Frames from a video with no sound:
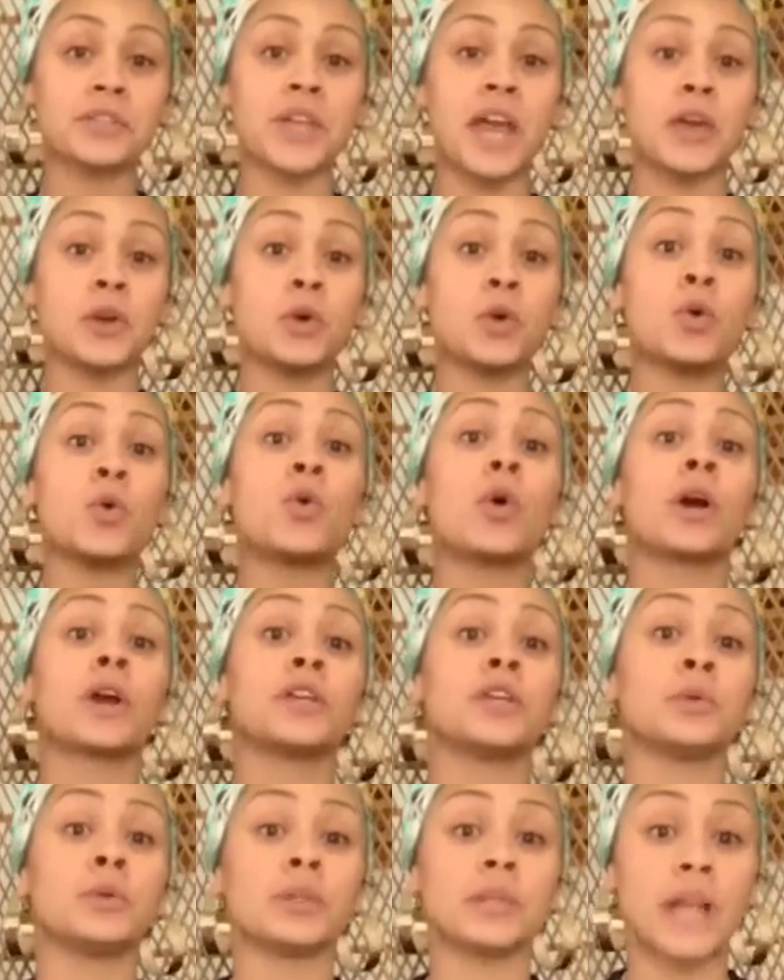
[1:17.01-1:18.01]
and who are
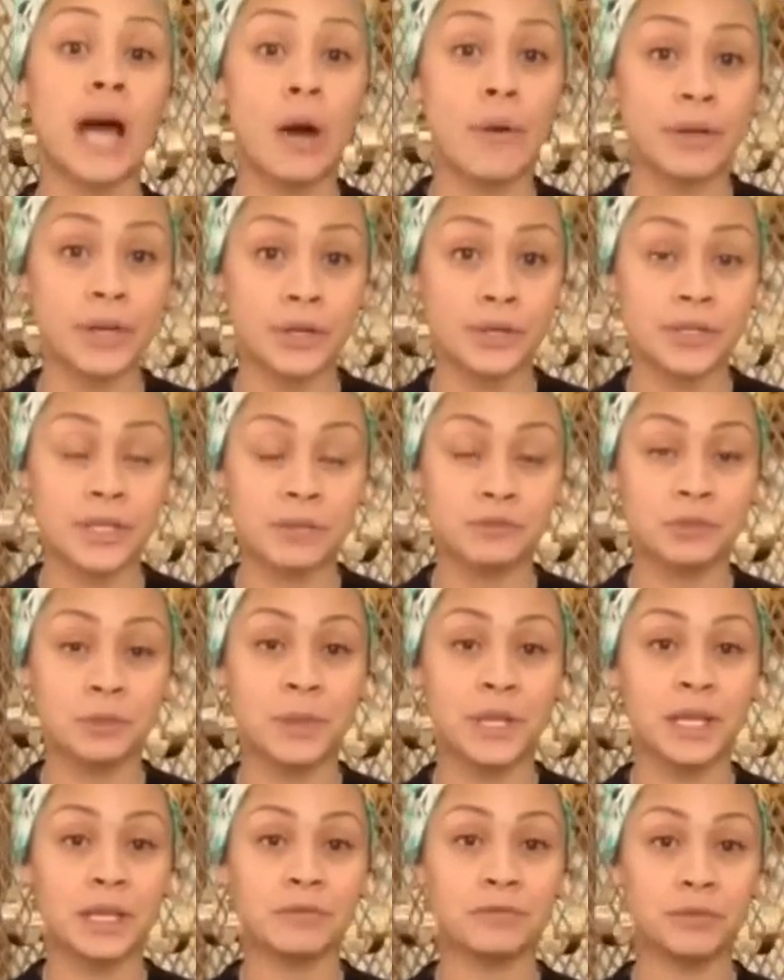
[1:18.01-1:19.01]
you allowing yourself to
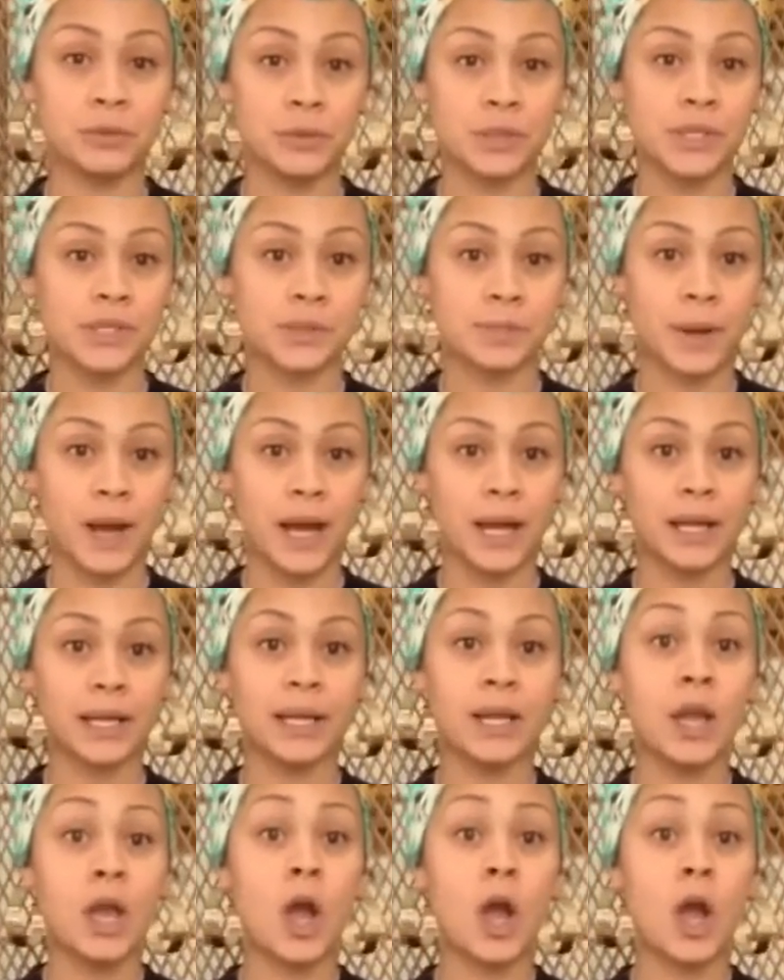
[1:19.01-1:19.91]
be influenced by?